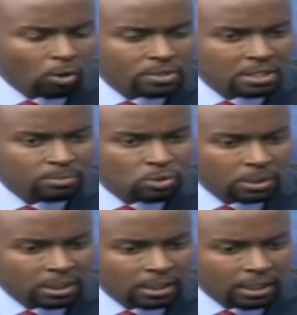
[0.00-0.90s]
there always seems
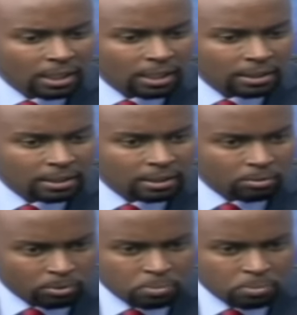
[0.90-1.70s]
to be uh, the